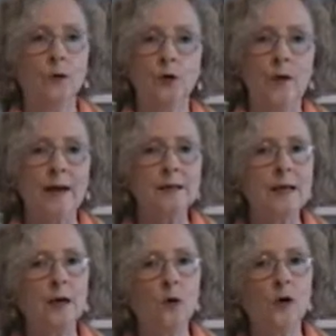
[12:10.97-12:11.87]
When you ask
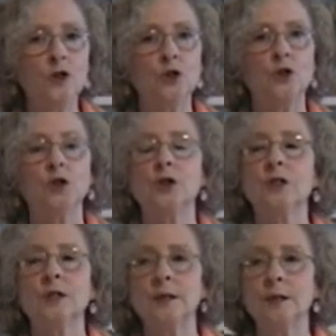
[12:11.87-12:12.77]
that question,
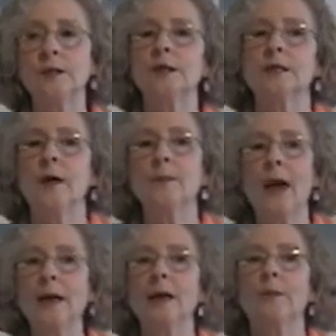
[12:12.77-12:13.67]
just step
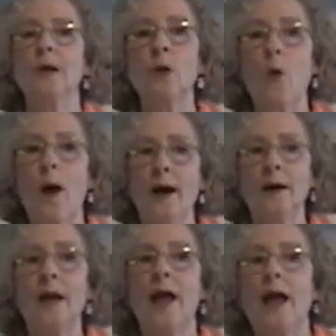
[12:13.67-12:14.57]
back and be quiet
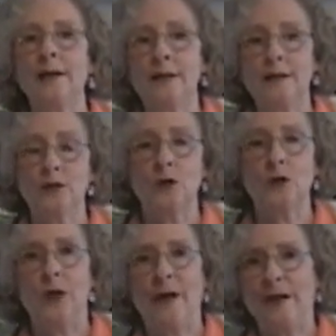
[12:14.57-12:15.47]
and listen
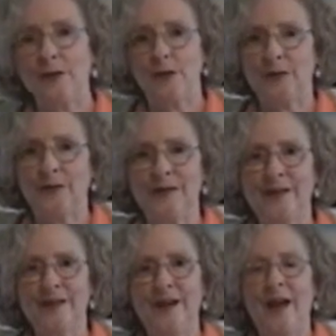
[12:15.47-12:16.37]
to their answer.
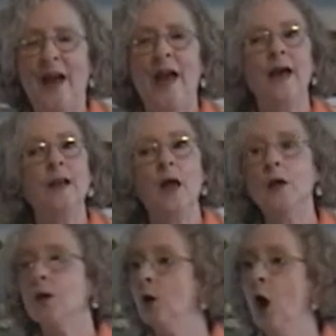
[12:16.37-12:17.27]
And
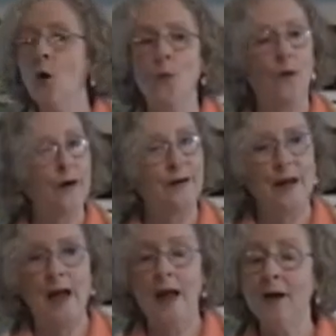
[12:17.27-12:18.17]
no one
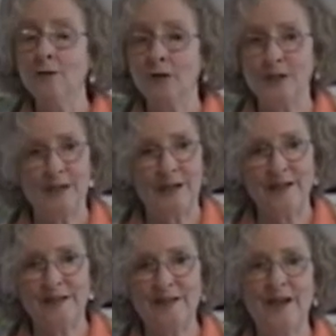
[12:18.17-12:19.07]
ever
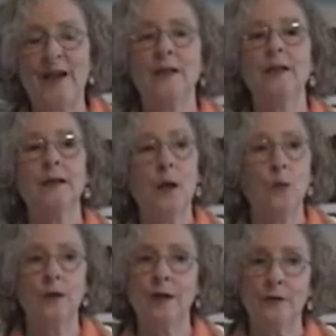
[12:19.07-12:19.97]
says that they
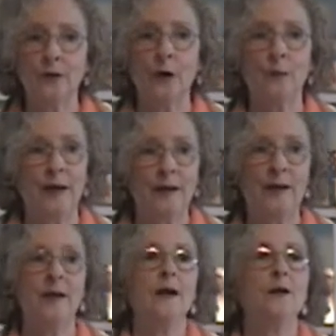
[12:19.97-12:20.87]
would give their money
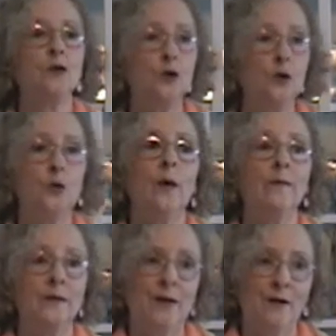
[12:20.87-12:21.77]
to
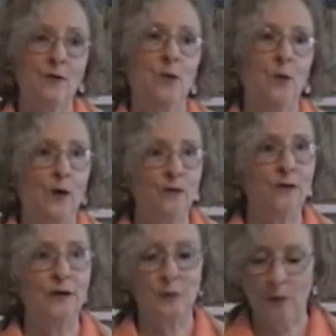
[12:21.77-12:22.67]
the government
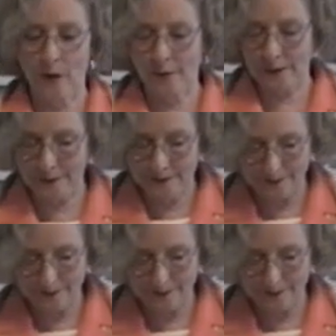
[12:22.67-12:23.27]
welfare department.